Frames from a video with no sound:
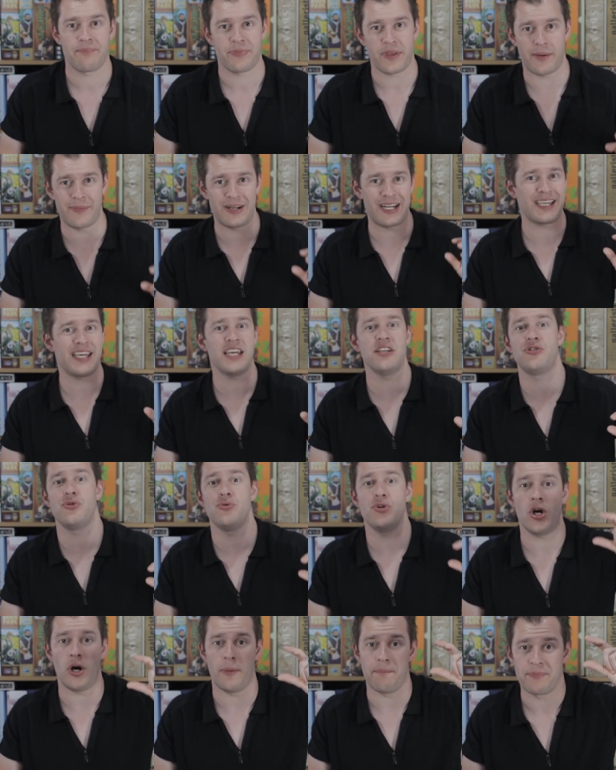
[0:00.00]
I mean, I kid you
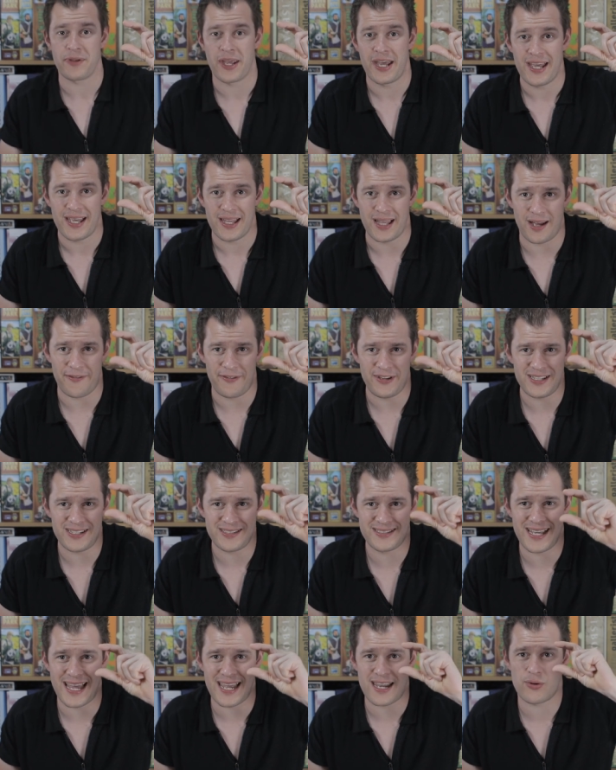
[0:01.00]
not. I think the
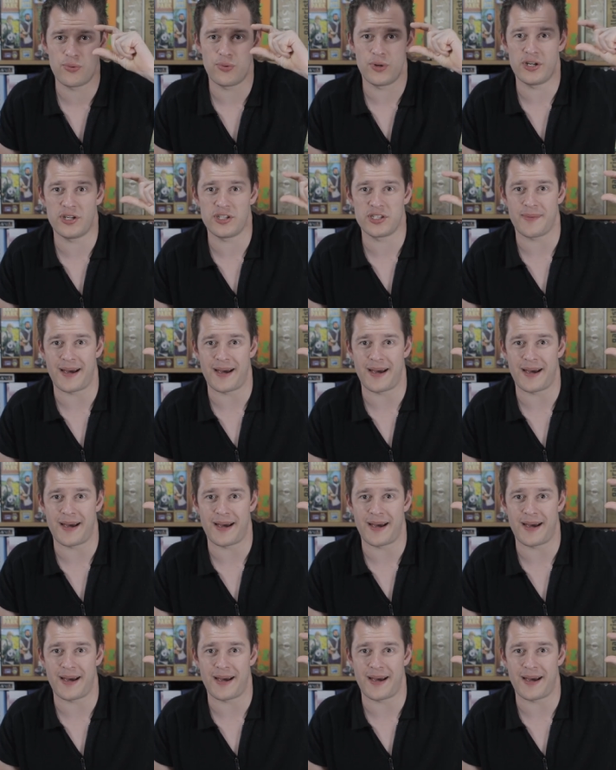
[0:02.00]
deck was